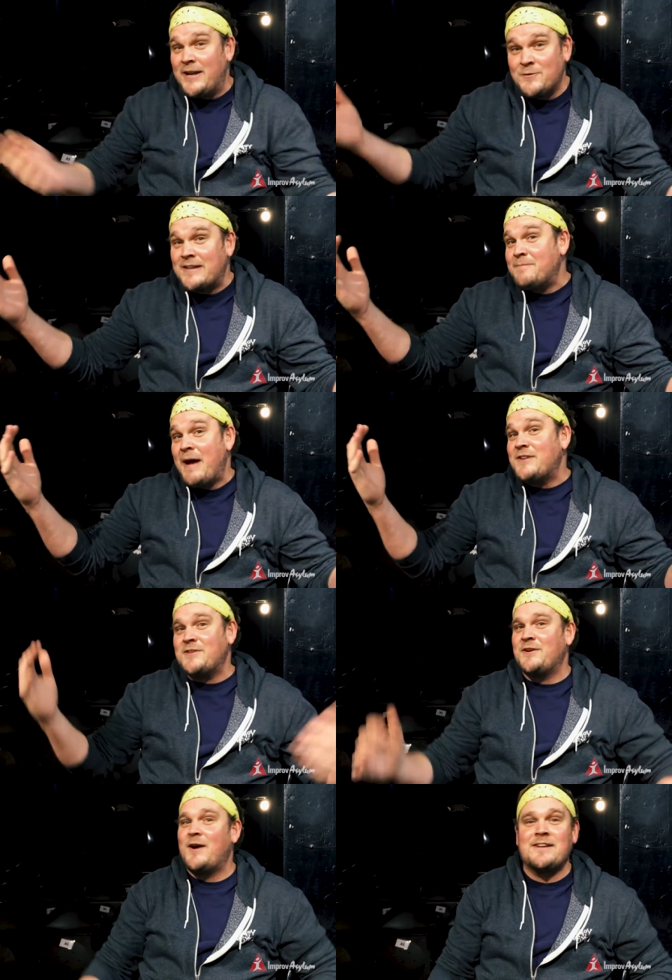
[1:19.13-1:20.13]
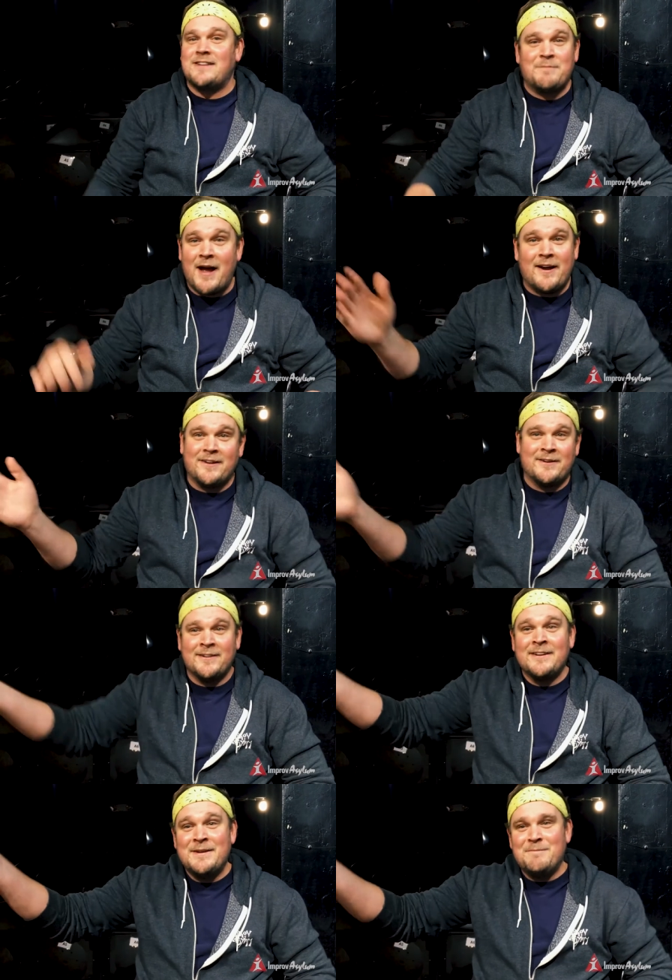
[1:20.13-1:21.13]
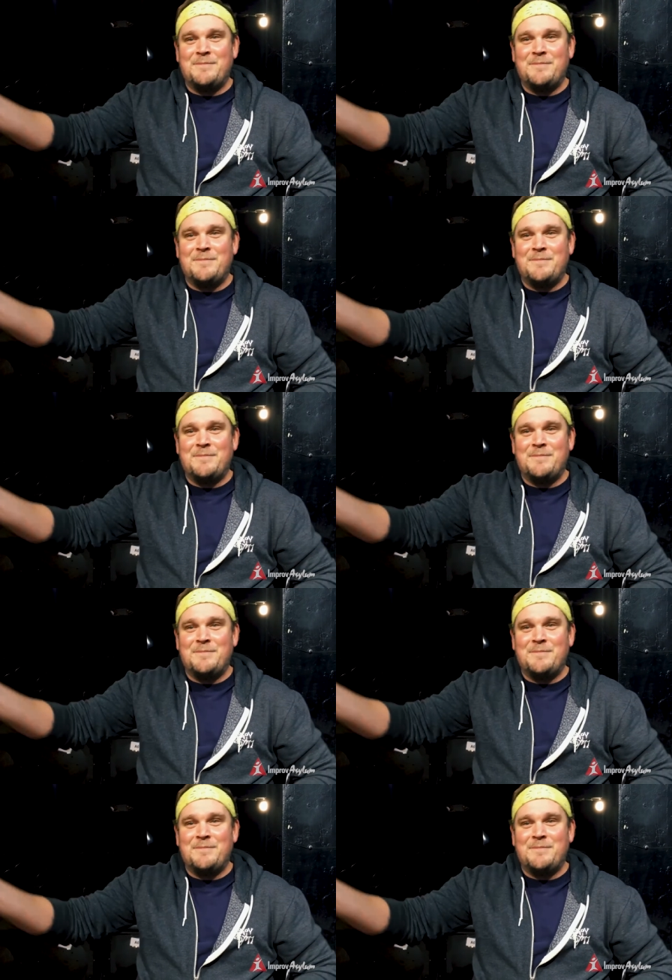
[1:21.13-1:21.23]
I directed Passion of the Christ. I'm not gonna